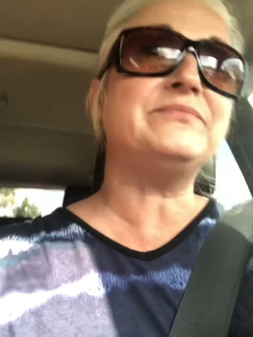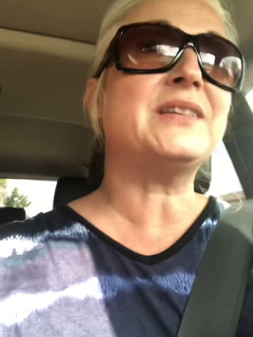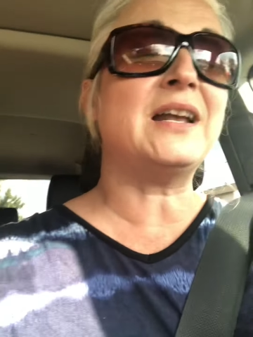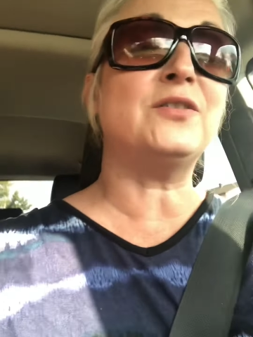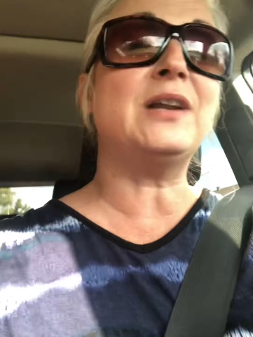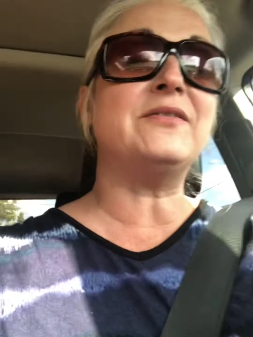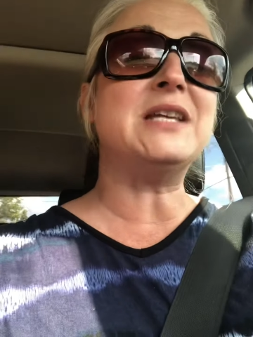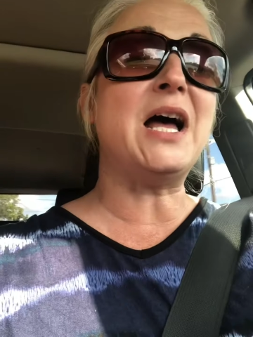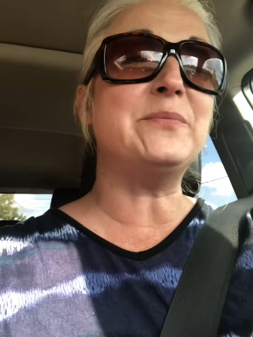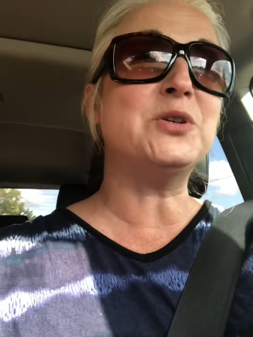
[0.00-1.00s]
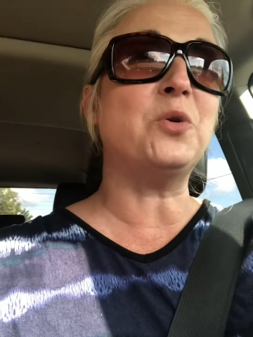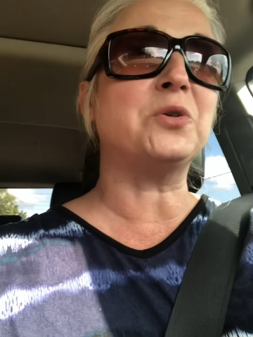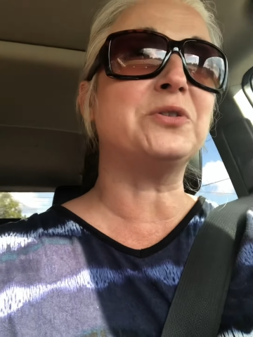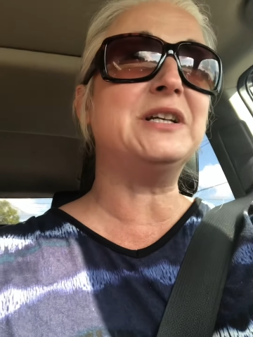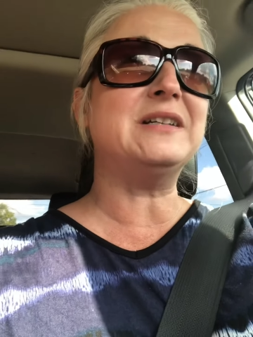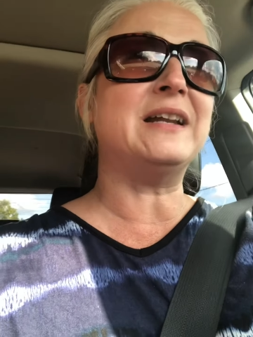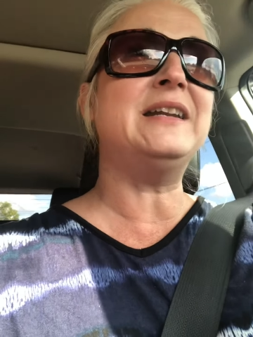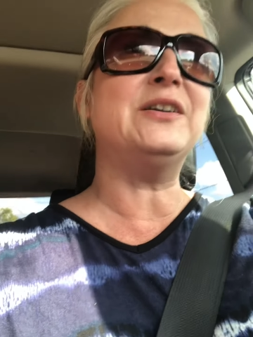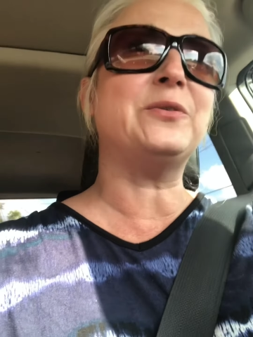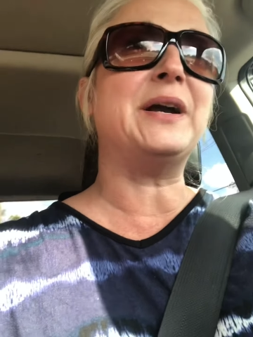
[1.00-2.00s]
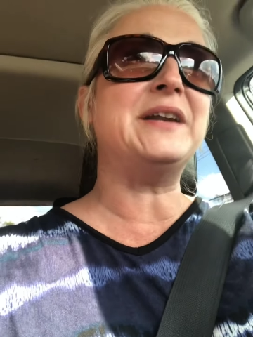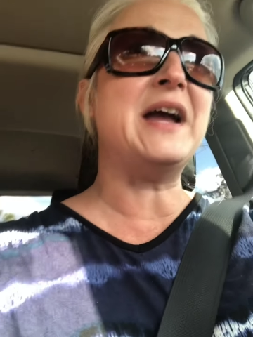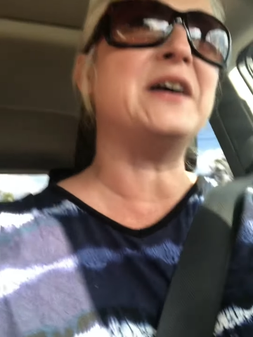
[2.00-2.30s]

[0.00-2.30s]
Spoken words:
I don't have time to order it. I need it right now.